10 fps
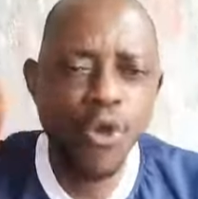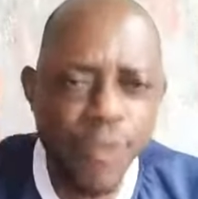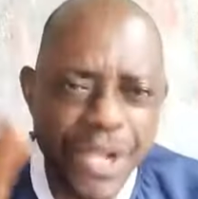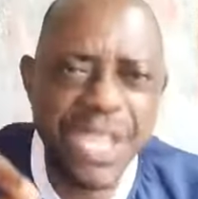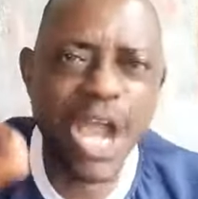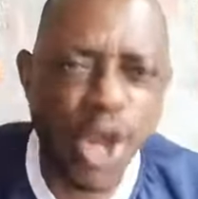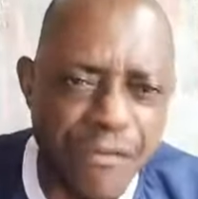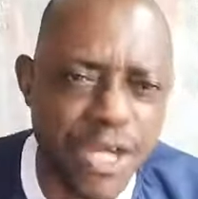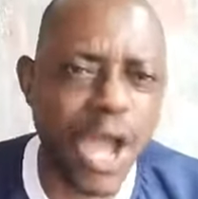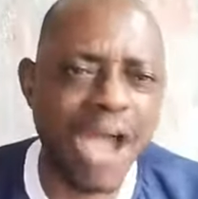which the
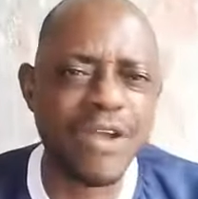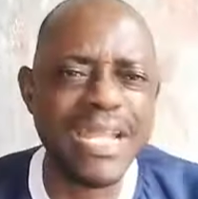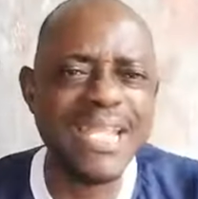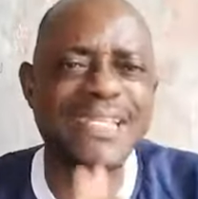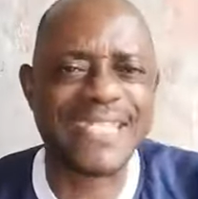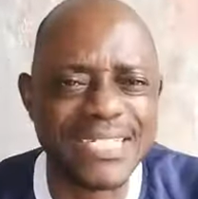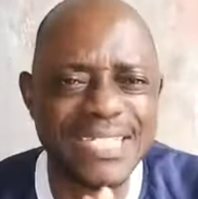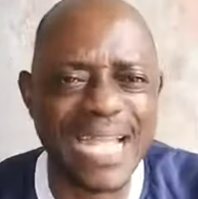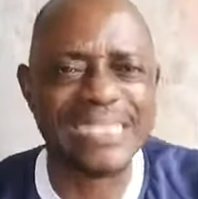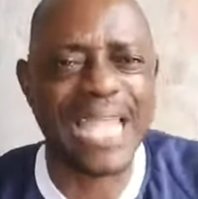governor have already
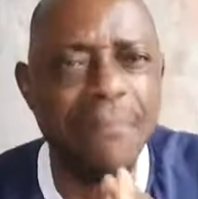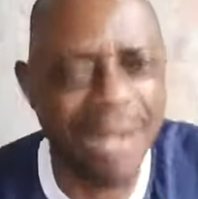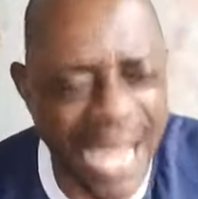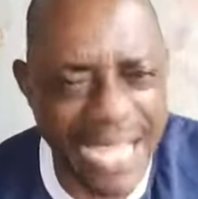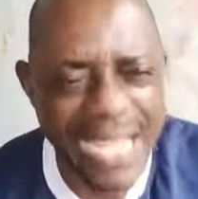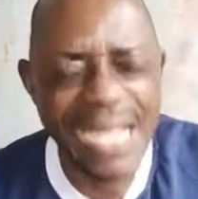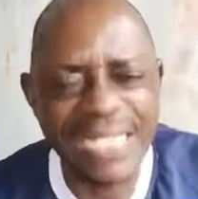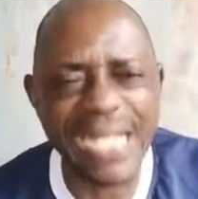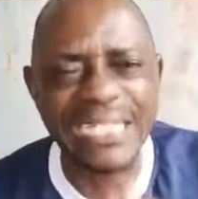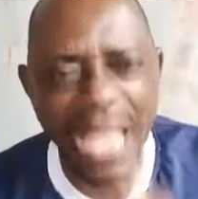set the timeline,
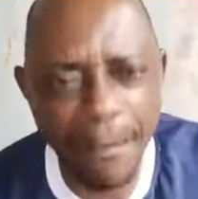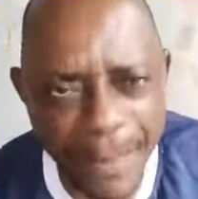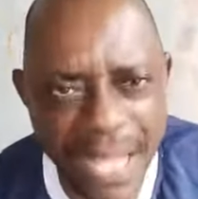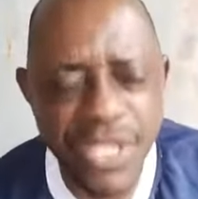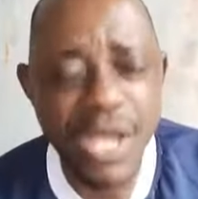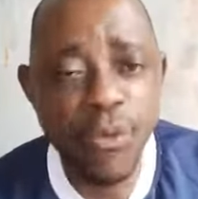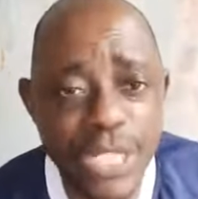the template.